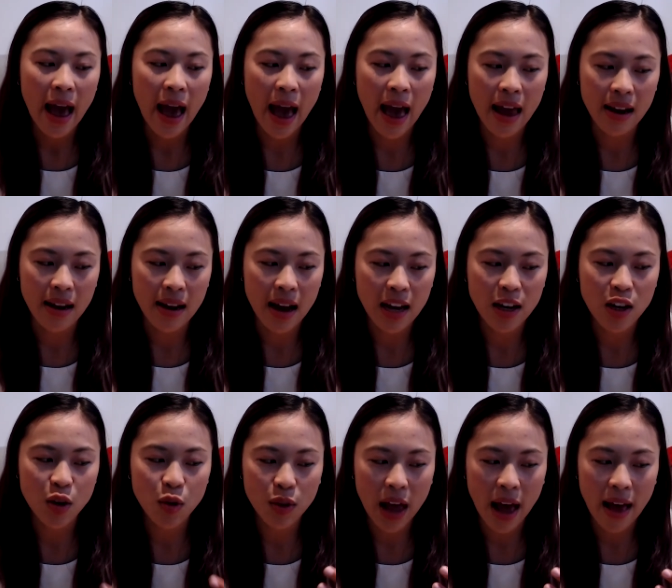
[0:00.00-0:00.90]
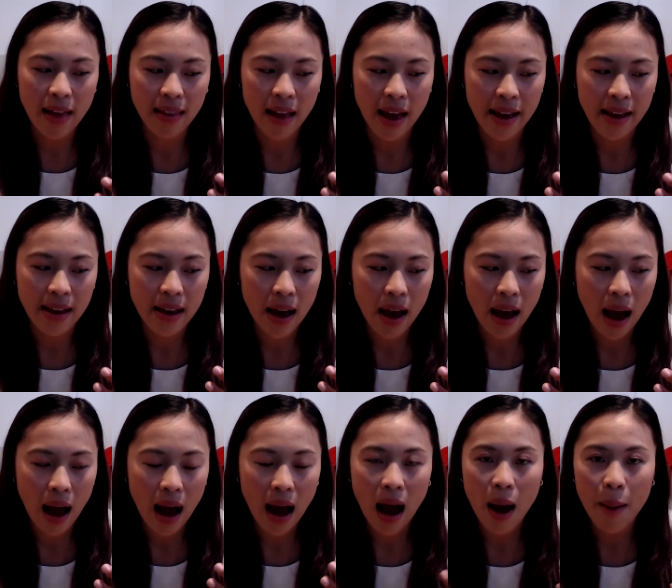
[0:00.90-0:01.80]
And I knew that like,
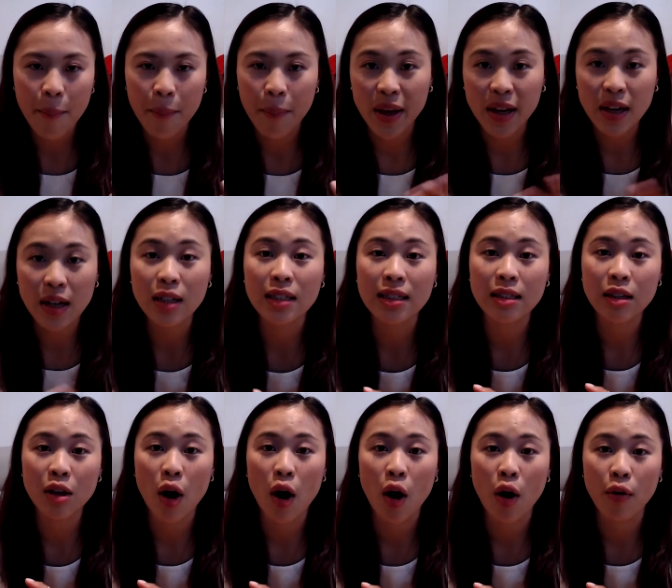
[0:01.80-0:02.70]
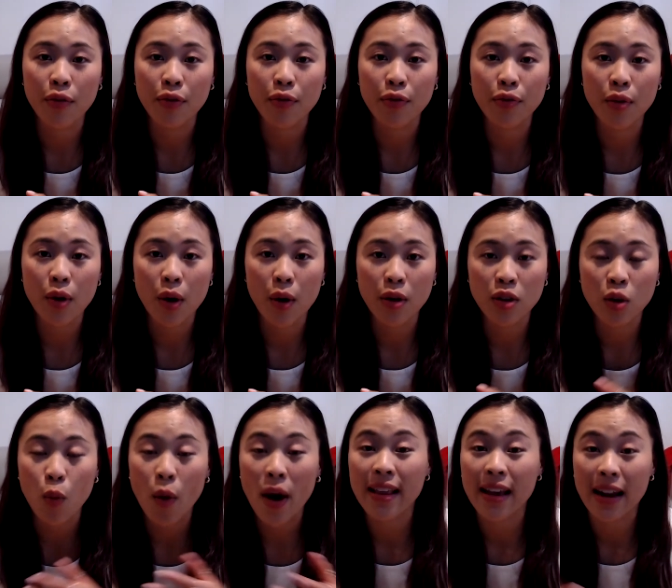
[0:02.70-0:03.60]
because of
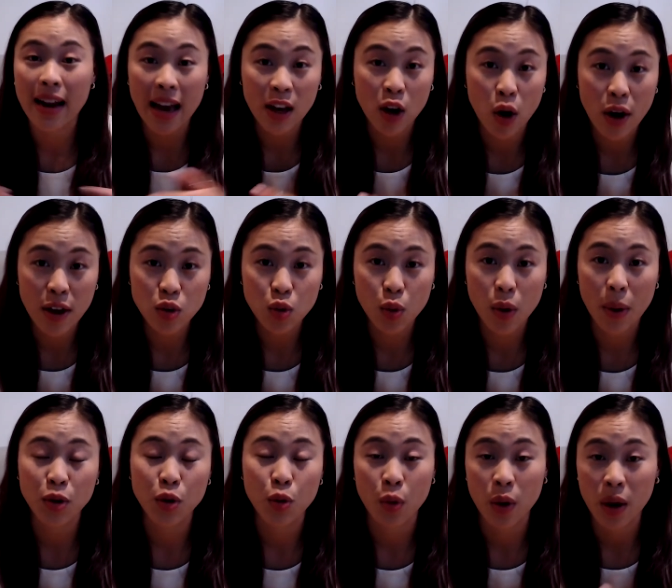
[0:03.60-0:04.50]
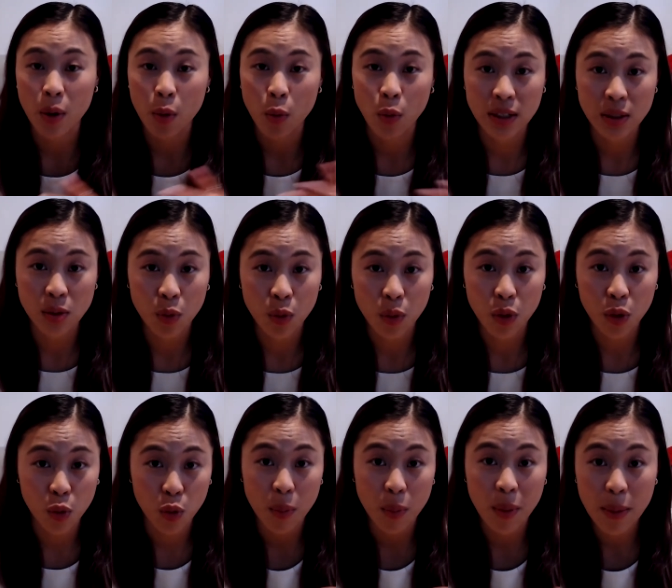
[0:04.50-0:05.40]
the way that I got into Web3 was
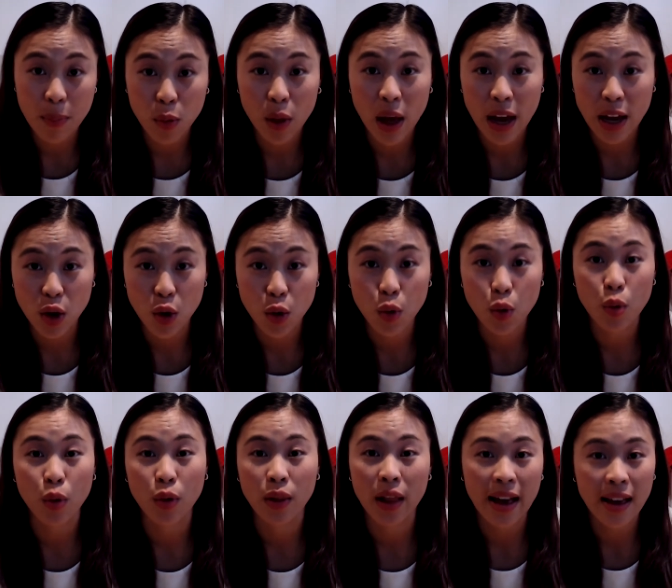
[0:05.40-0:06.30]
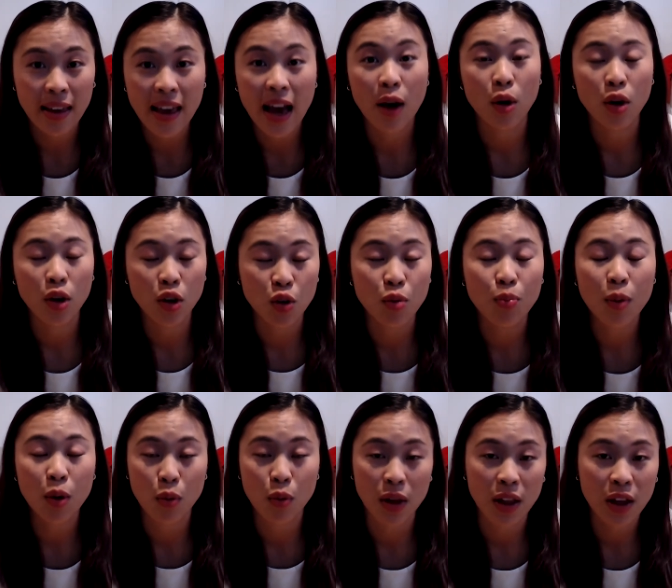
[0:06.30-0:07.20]
through people I knew who were like, yeah, you'd
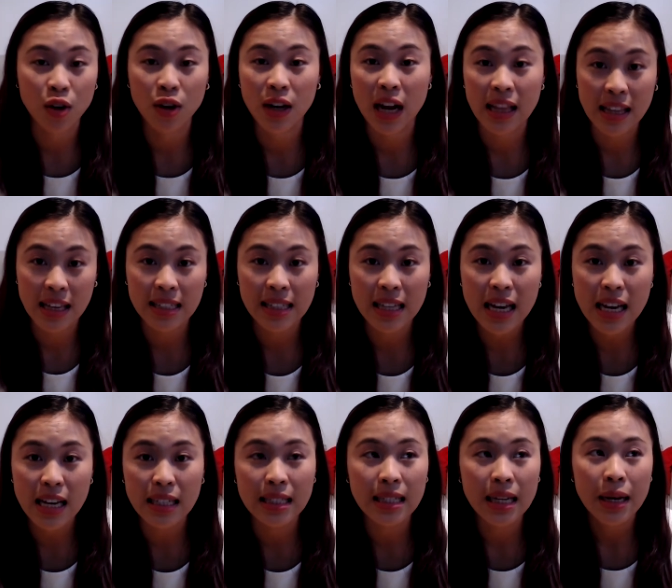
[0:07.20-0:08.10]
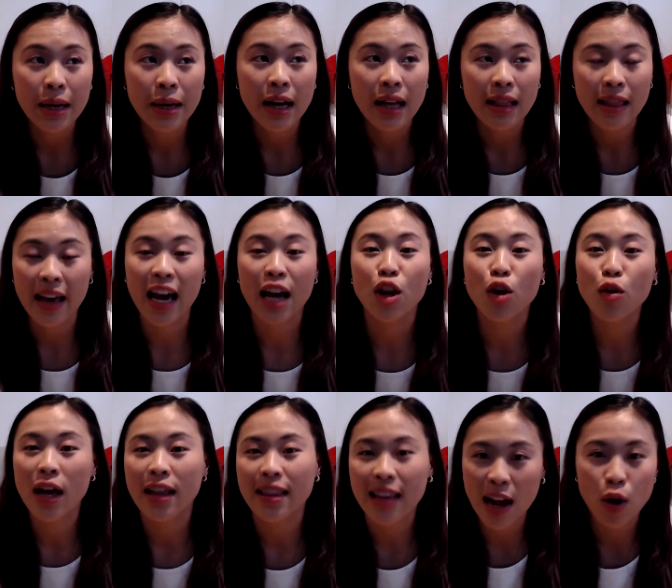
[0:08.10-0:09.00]
be really good at these things. Like I knew
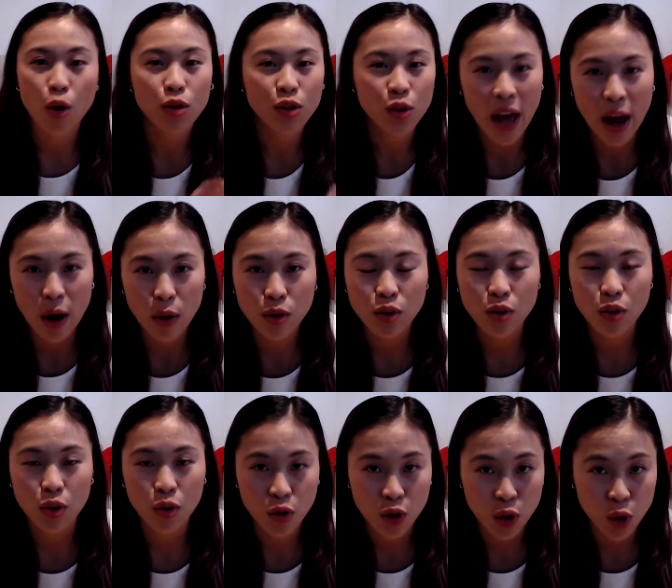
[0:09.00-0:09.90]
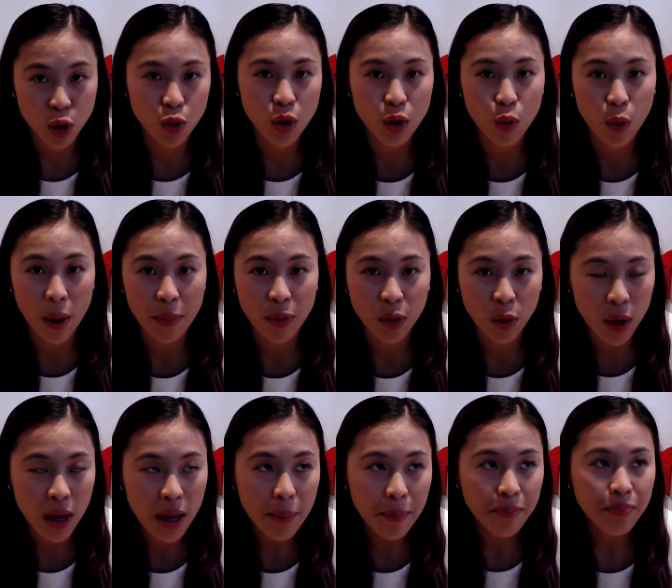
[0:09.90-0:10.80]
that that also held true in
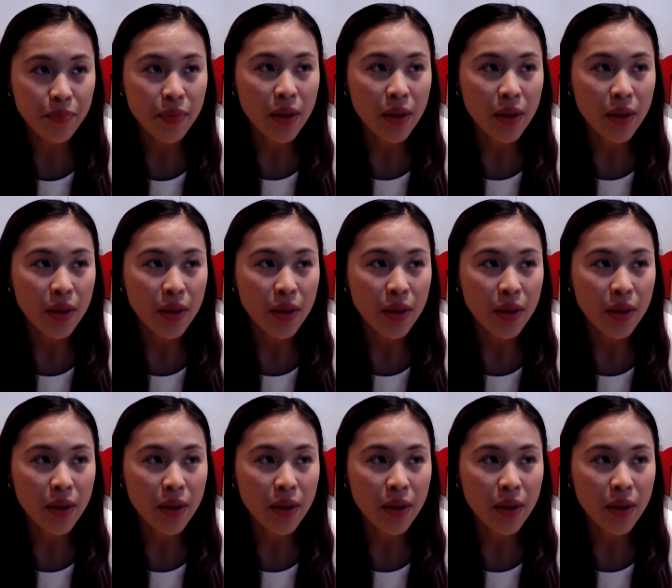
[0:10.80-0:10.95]
Web3.